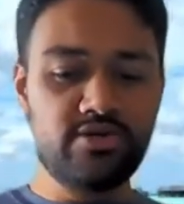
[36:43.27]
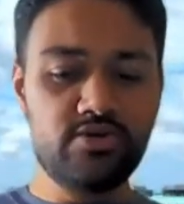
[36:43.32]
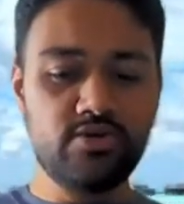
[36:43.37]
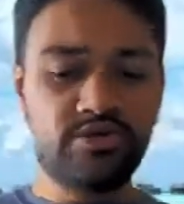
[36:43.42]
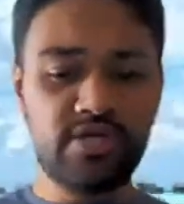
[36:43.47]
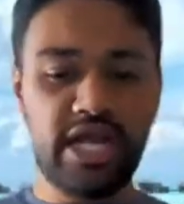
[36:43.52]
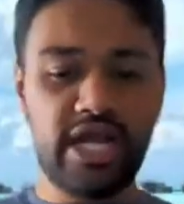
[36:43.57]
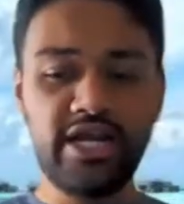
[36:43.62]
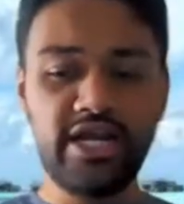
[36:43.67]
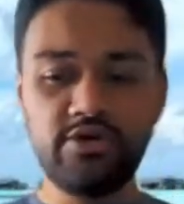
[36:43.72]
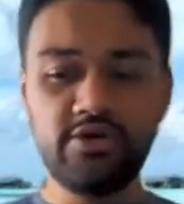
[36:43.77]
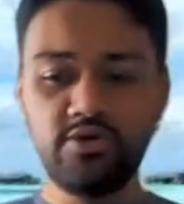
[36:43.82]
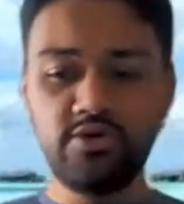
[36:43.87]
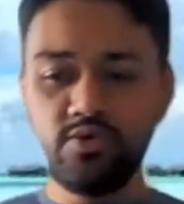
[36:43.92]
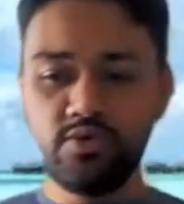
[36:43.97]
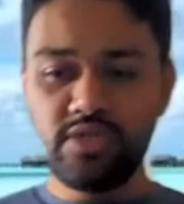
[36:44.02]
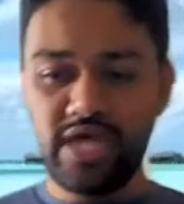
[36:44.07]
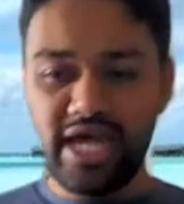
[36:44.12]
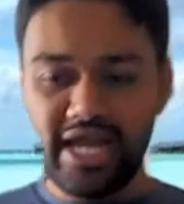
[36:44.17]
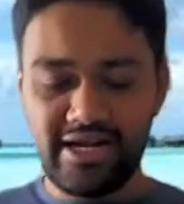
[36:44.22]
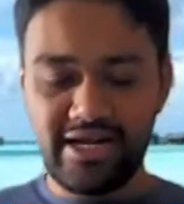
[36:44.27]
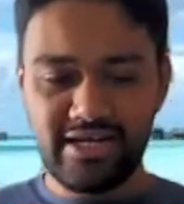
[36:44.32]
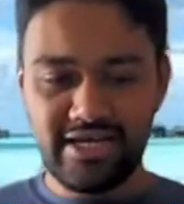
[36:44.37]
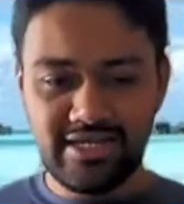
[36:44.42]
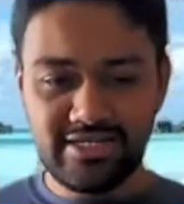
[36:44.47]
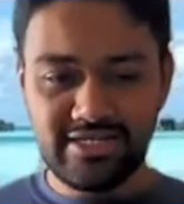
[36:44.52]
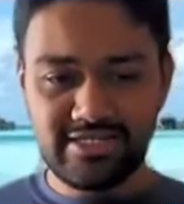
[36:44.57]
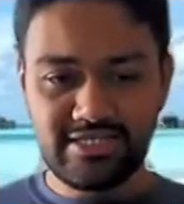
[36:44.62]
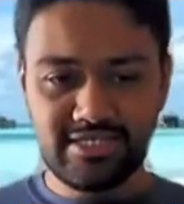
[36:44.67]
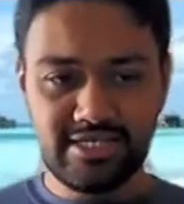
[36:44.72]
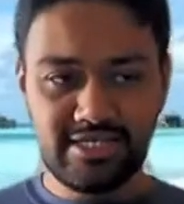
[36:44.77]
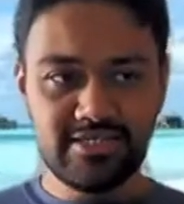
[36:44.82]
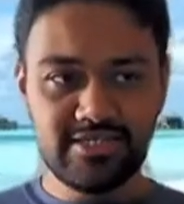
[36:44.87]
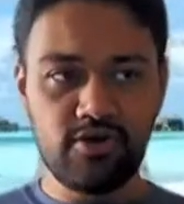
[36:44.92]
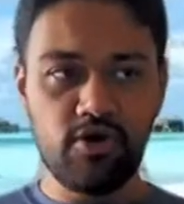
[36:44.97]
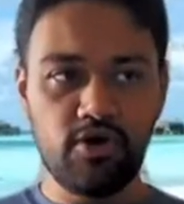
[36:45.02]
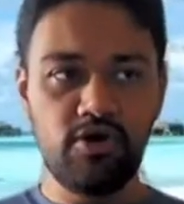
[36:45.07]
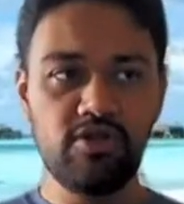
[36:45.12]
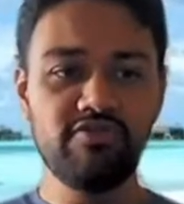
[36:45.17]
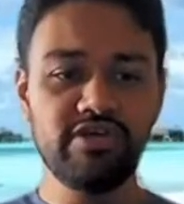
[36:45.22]
try to do that, it's
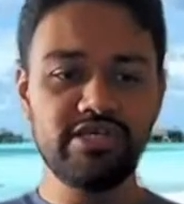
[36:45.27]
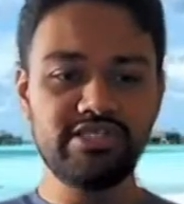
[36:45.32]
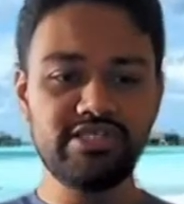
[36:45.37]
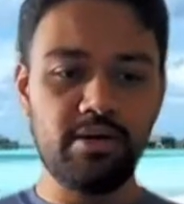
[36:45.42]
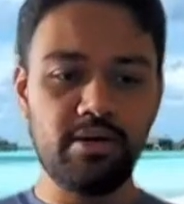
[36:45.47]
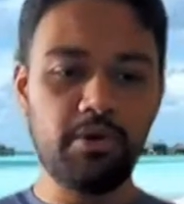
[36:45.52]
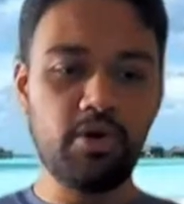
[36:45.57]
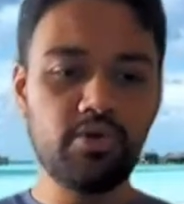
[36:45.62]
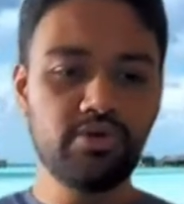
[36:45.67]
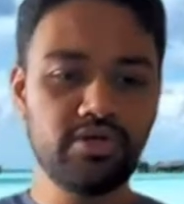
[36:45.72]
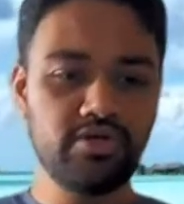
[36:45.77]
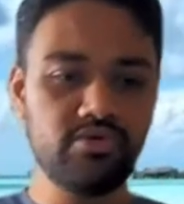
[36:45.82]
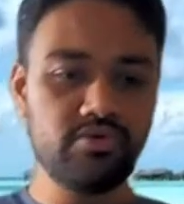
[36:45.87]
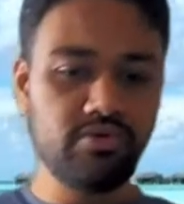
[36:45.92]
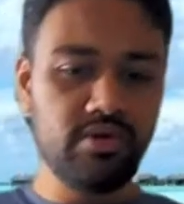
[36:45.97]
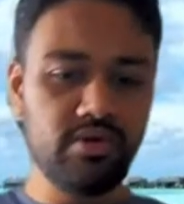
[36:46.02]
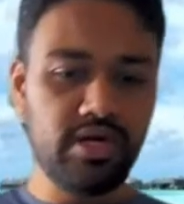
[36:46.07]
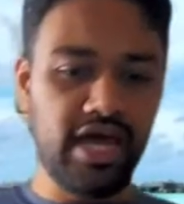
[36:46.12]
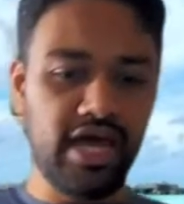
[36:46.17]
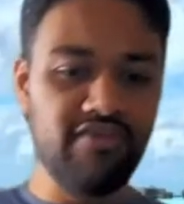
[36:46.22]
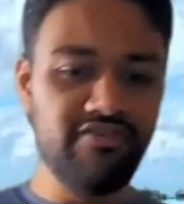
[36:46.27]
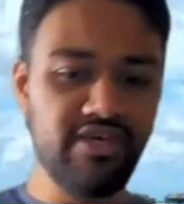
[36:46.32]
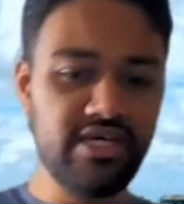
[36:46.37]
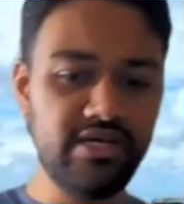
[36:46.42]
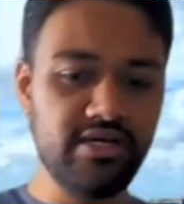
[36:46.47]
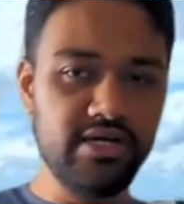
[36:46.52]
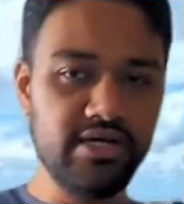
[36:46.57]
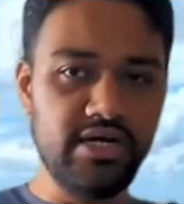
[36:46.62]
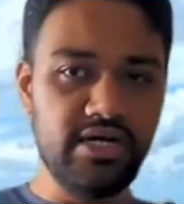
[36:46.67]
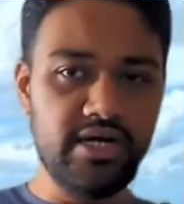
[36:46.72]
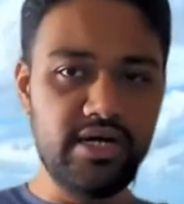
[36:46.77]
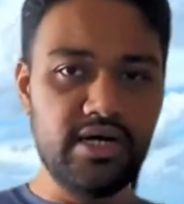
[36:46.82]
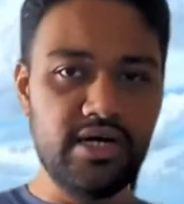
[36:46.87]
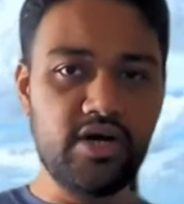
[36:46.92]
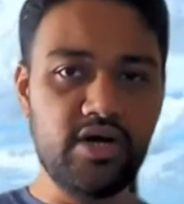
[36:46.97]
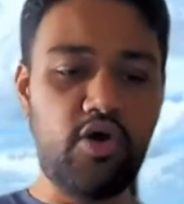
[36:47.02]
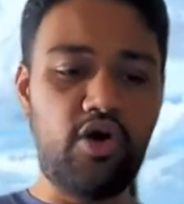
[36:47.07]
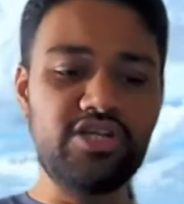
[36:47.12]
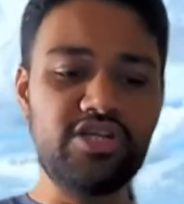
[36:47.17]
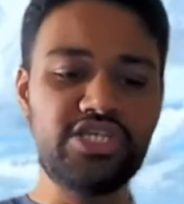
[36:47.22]
always about having
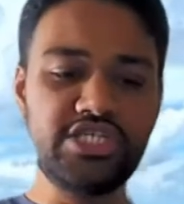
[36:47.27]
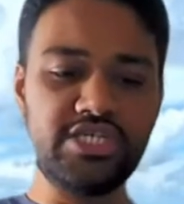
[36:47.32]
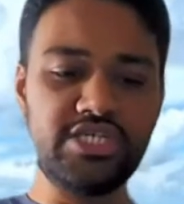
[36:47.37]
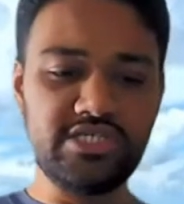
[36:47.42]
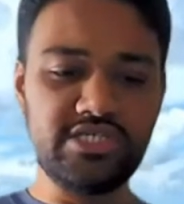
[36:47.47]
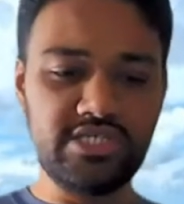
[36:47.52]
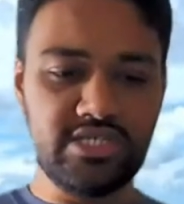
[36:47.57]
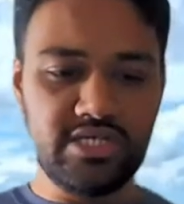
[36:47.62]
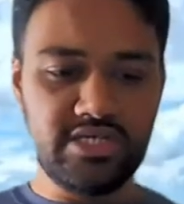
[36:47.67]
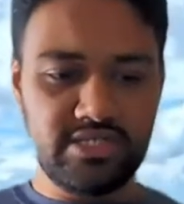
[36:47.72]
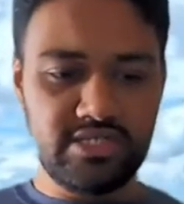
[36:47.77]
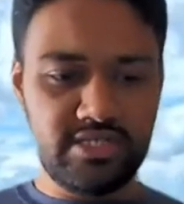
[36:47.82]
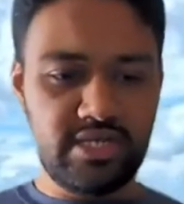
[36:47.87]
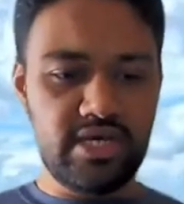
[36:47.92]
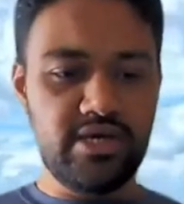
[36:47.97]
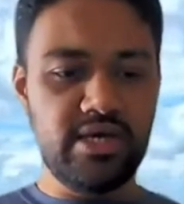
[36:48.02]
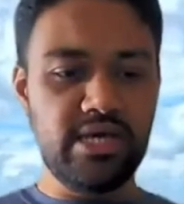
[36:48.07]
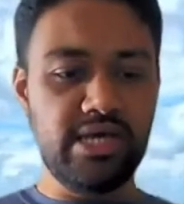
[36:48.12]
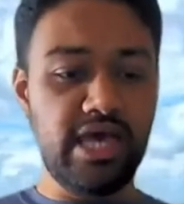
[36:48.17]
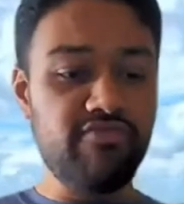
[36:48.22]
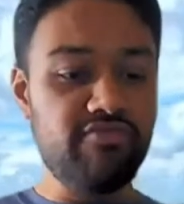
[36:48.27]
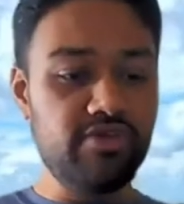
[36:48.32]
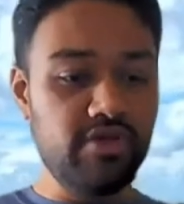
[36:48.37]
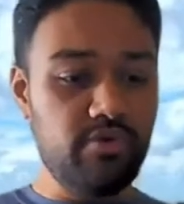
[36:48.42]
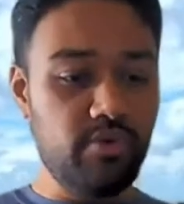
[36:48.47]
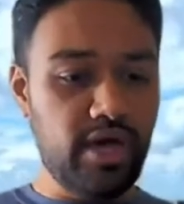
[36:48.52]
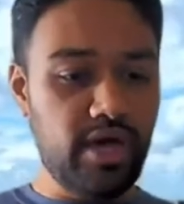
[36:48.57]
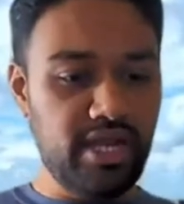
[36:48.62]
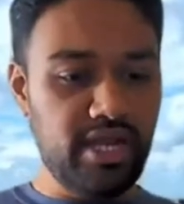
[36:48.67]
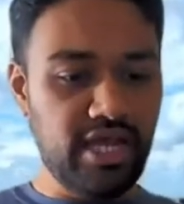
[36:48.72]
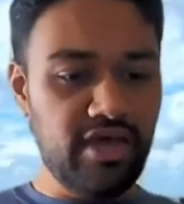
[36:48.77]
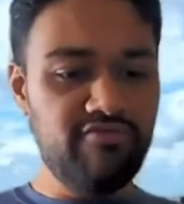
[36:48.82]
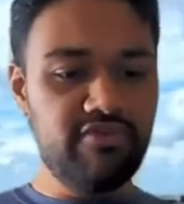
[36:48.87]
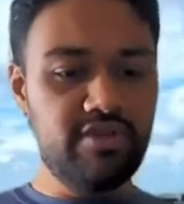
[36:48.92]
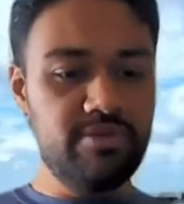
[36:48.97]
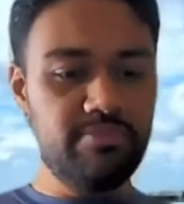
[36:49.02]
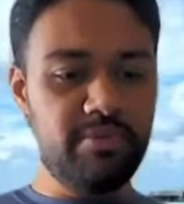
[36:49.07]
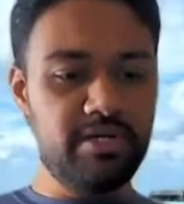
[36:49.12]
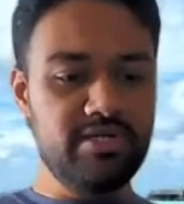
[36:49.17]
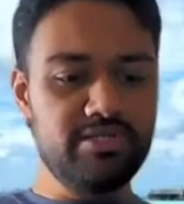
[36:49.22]
consciousness everywhere. Every
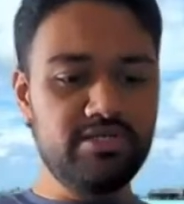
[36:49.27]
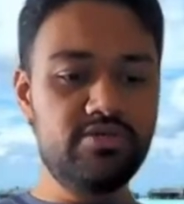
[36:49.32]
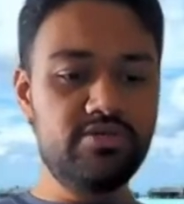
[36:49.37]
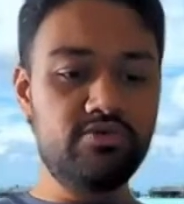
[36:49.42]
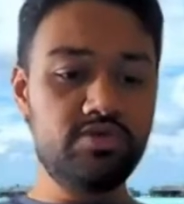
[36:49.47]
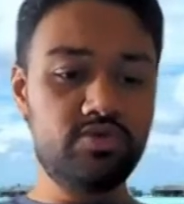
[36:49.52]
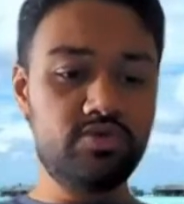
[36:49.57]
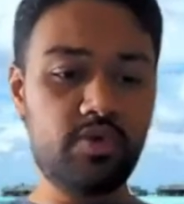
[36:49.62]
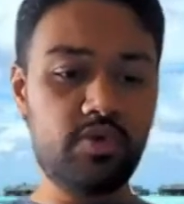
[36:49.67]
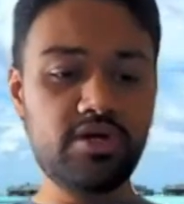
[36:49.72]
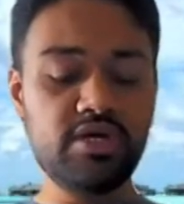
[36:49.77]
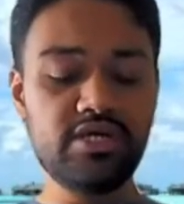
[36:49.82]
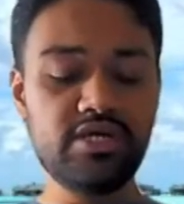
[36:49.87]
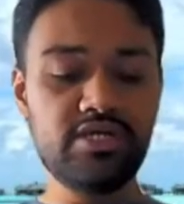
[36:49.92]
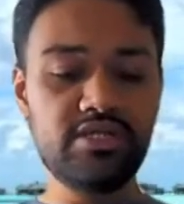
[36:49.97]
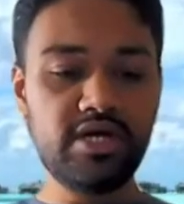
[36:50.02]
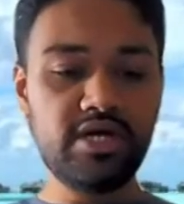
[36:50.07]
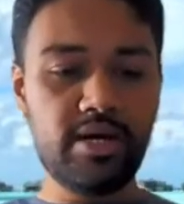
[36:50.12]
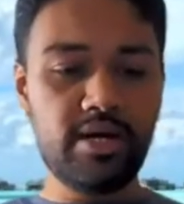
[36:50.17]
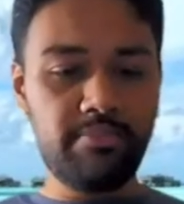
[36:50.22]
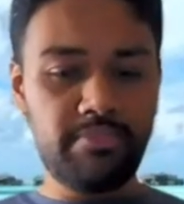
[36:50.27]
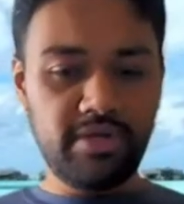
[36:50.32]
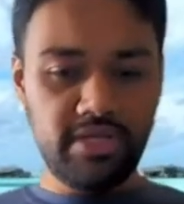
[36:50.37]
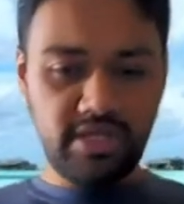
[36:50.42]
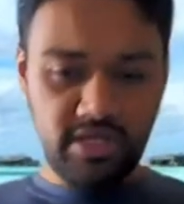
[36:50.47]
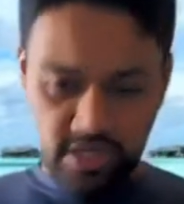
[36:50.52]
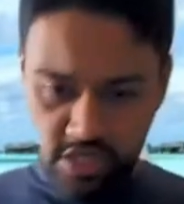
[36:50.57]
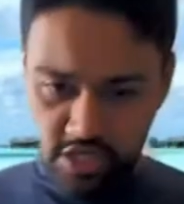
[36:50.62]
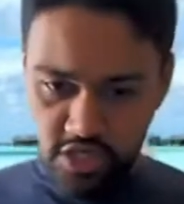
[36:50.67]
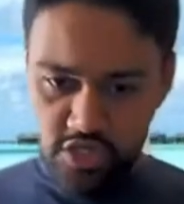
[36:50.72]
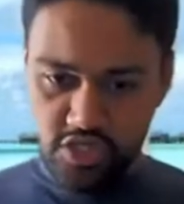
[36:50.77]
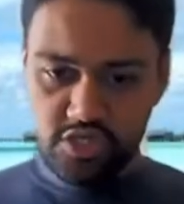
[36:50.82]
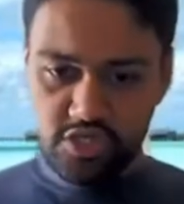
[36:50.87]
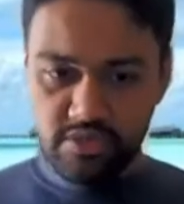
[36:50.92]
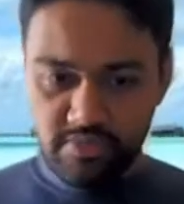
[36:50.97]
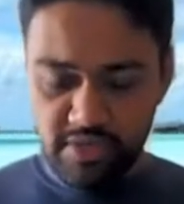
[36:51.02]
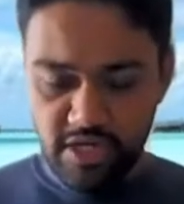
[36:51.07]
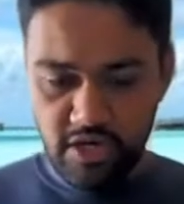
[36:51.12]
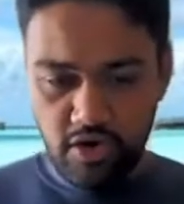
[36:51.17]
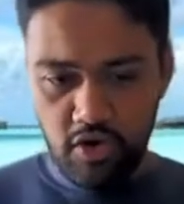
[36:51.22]
person who's working in the company should
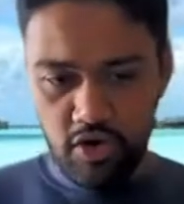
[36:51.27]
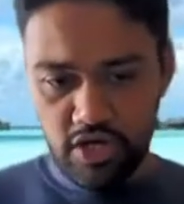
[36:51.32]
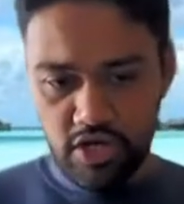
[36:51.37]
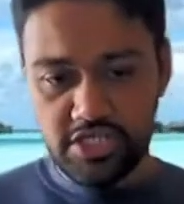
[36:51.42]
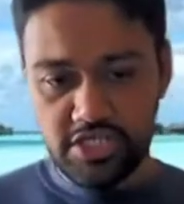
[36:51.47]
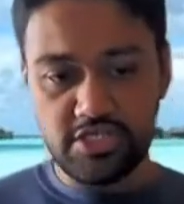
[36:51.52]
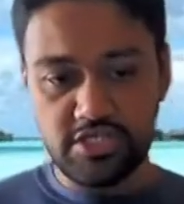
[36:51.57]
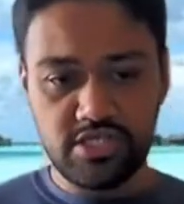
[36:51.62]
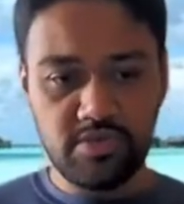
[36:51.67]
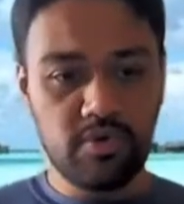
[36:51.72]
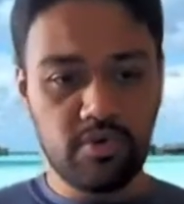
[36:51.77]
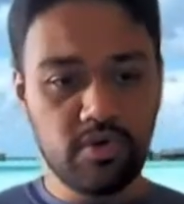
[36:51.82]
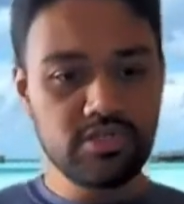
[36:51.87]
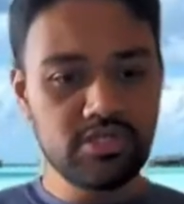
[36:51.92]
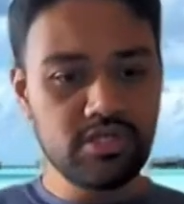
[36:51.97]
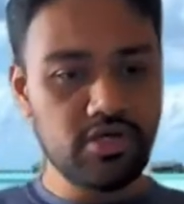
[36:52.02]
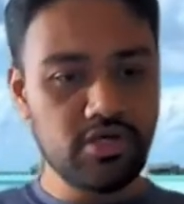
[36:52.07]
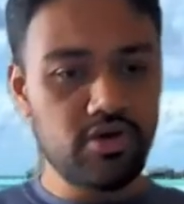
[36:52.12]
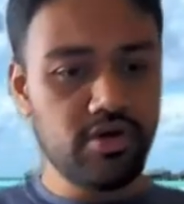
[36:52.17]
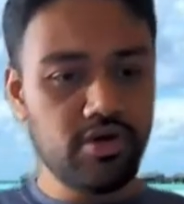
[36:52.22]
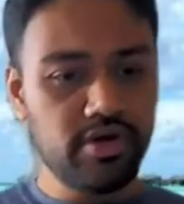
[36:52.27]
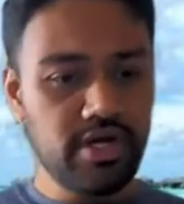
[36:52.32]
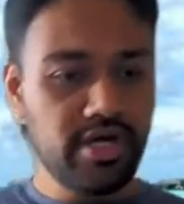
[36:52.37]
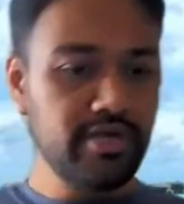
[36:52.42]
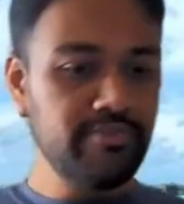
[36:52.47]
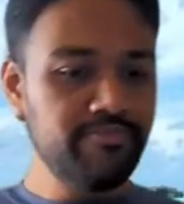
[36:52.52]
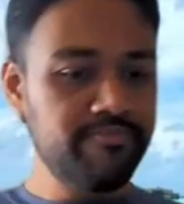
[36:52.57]
be conscious about security.